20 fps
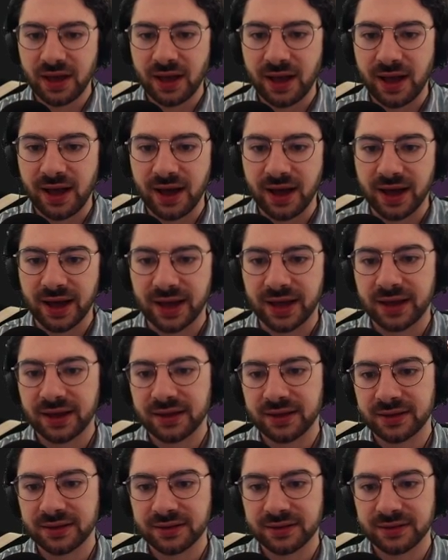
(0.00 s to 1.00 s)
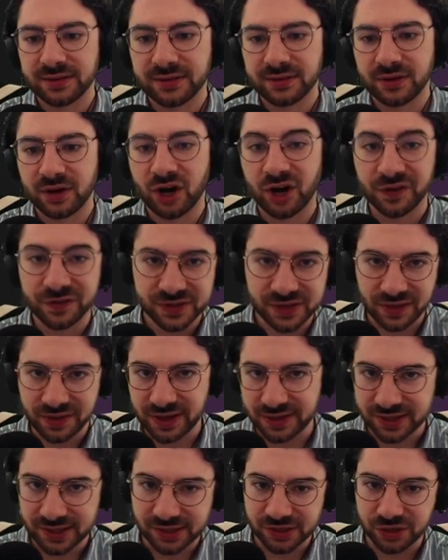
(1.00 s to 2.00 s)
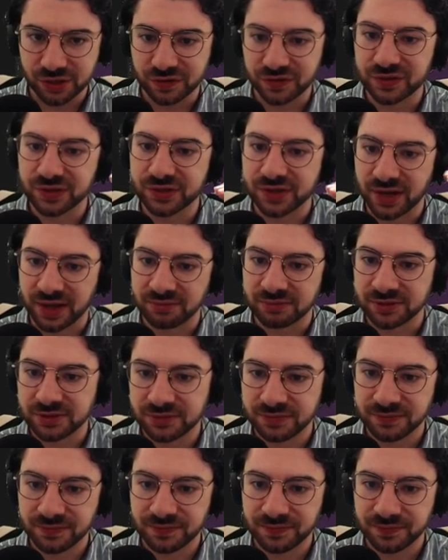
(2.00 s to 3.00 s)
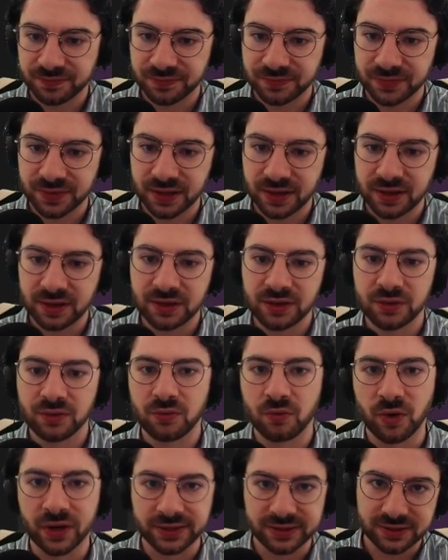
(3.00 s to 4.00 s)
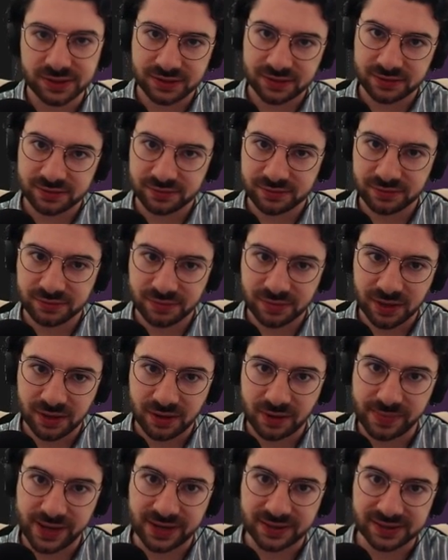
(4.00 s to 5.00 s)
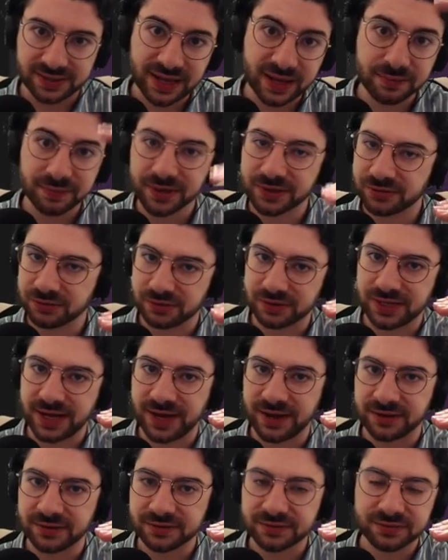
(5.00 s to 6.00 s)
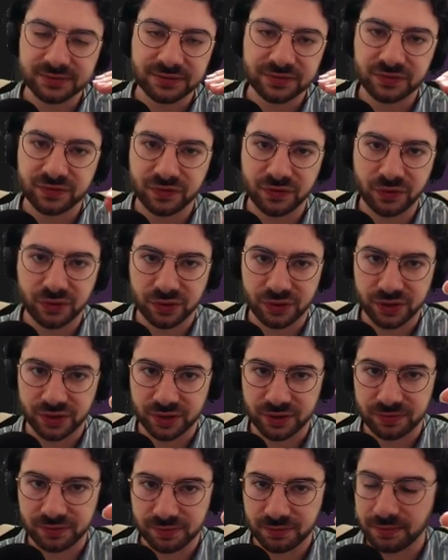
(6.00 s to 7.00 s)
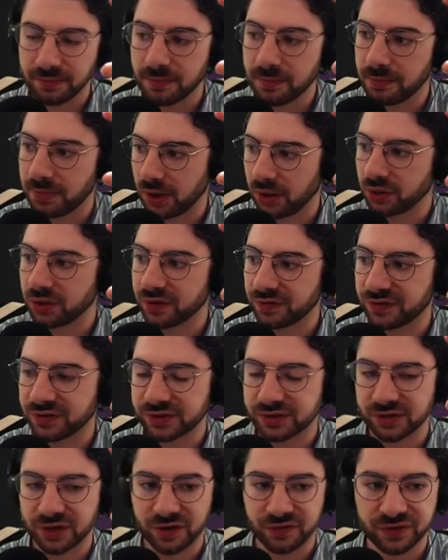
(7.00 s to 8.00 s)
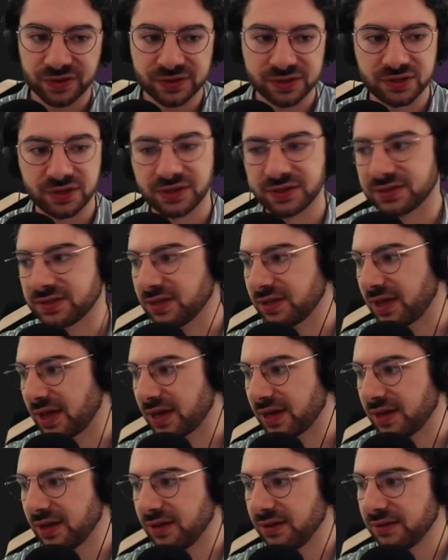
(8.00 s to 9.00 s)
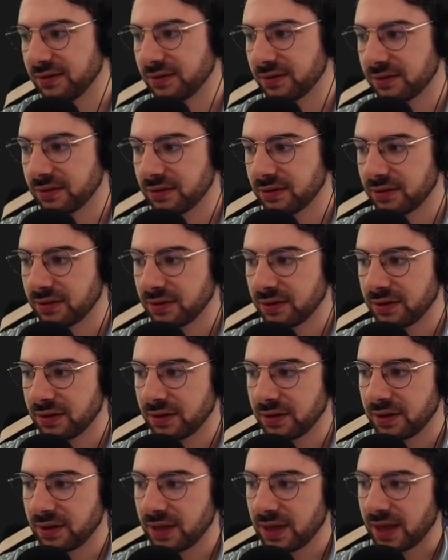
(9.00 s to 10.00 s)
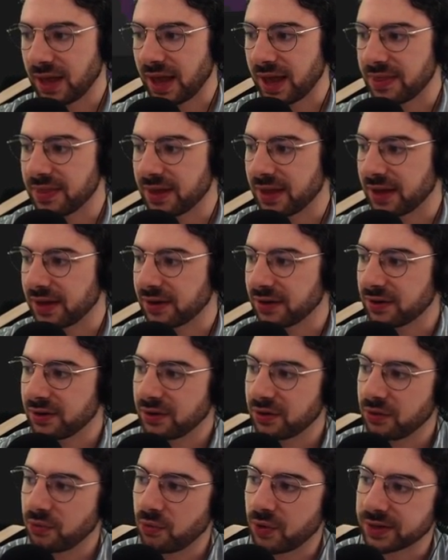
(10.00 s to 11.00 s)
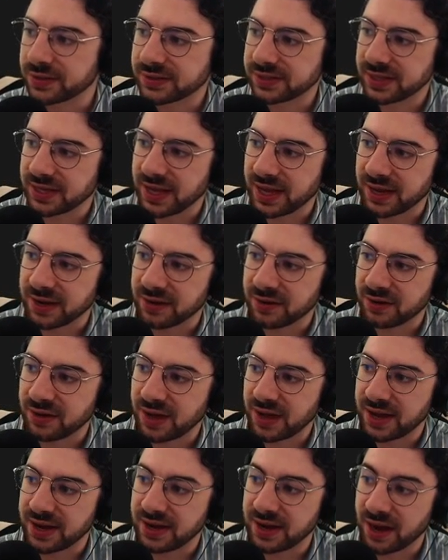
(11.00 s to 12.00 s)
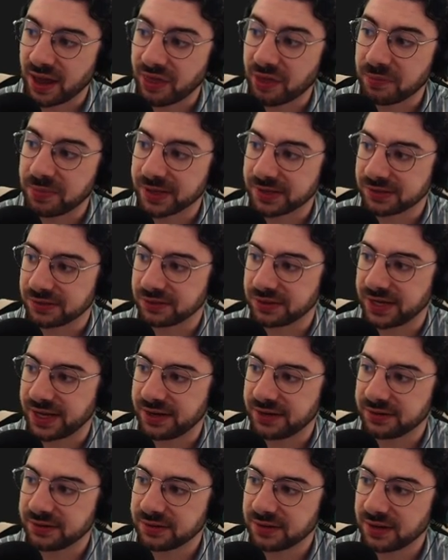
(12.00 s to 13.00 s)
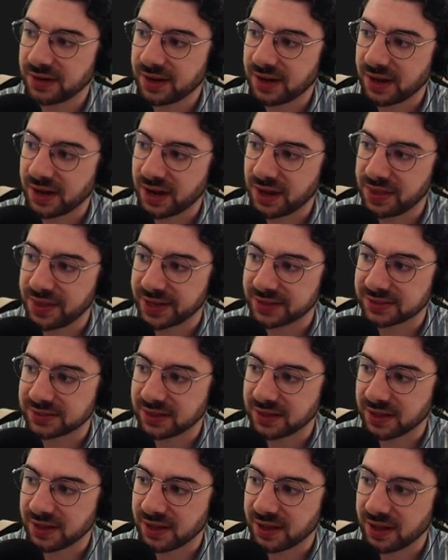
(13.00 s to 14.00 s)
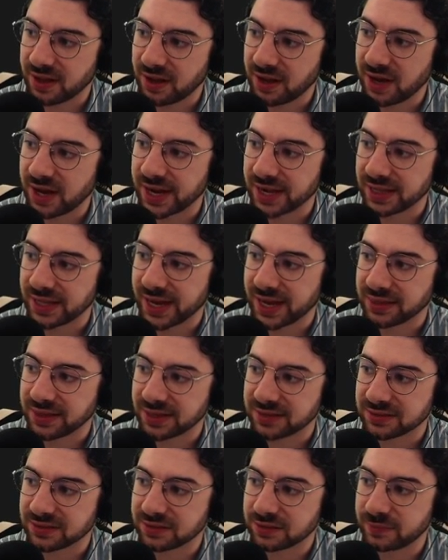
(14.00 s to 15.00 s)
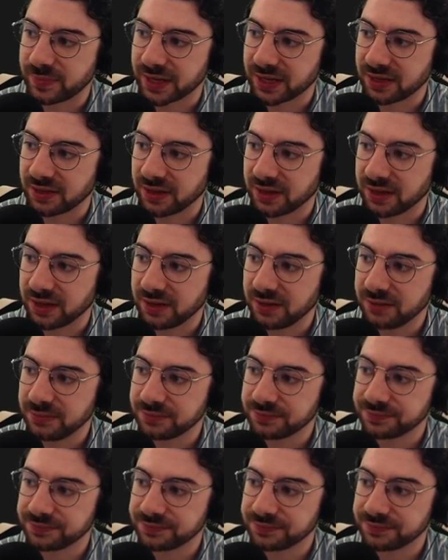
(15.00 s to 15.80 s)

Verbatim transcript: I offset that texture a few times, once about ten pixels down for the bulk of the surface, you can see that here, and then once again another pixel down, and that's the highlight, that's the specular here.